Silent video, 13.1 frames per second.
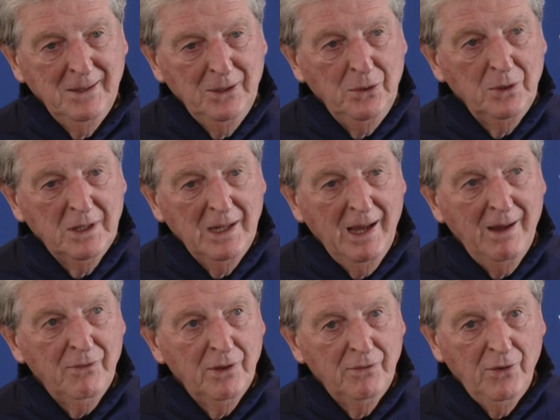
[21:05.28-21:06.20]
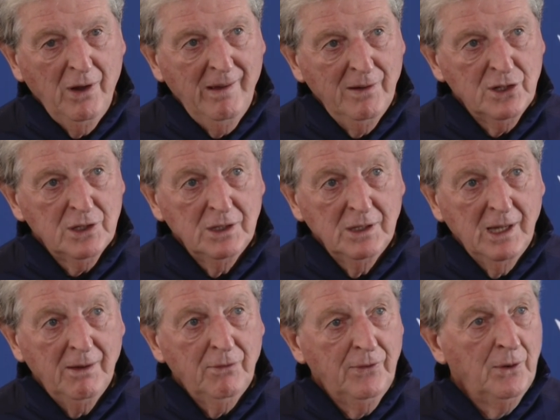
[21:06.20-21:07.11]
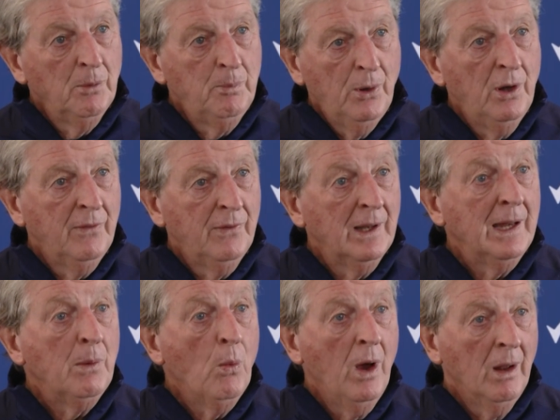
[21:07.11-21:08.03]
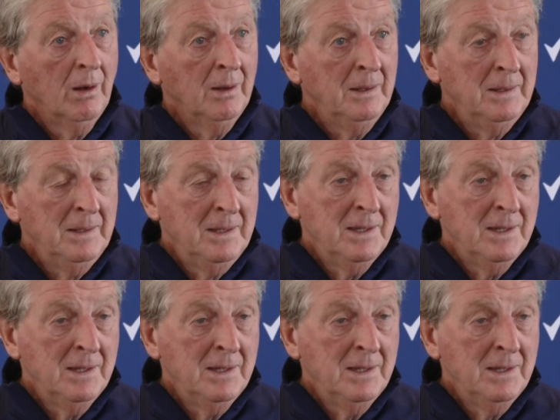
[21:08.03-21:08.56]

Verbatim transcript: you can have the virus and yet feel perfectly well.